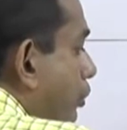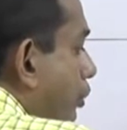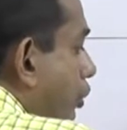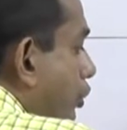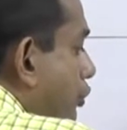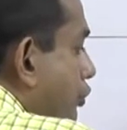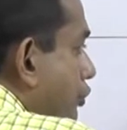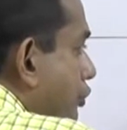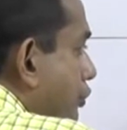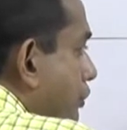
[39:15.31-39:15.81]

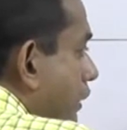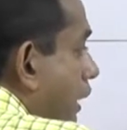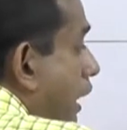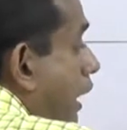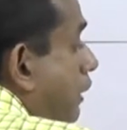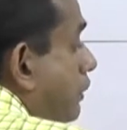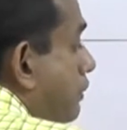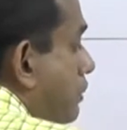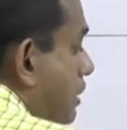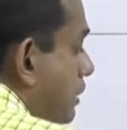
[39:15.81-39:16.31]
cost
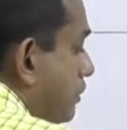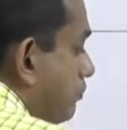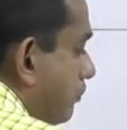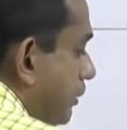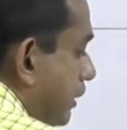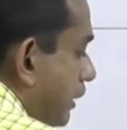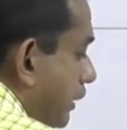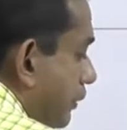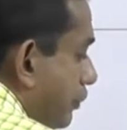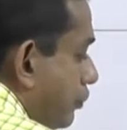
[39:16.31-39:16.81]
100
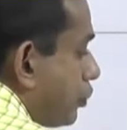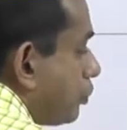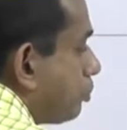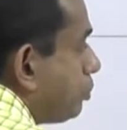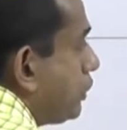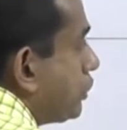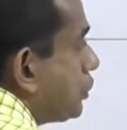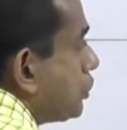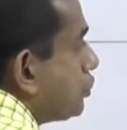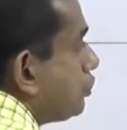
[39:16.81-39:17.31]
million
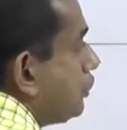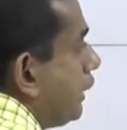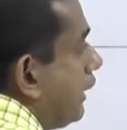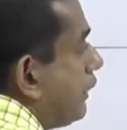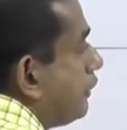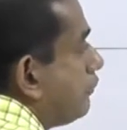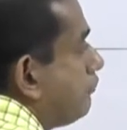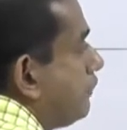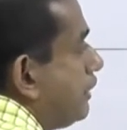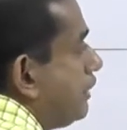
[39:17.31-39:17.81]
rupees to
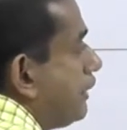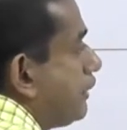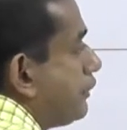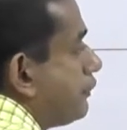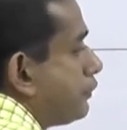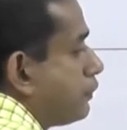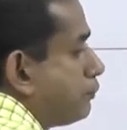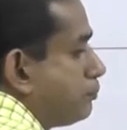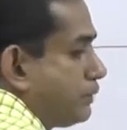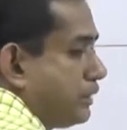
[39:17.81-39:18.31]
8
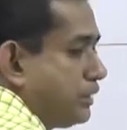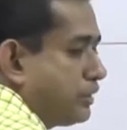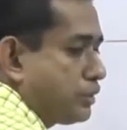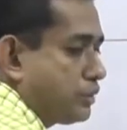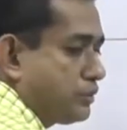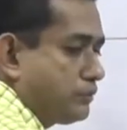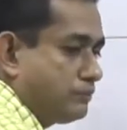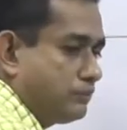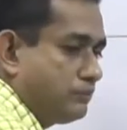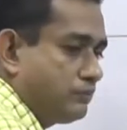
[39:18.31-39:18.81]
million rupees.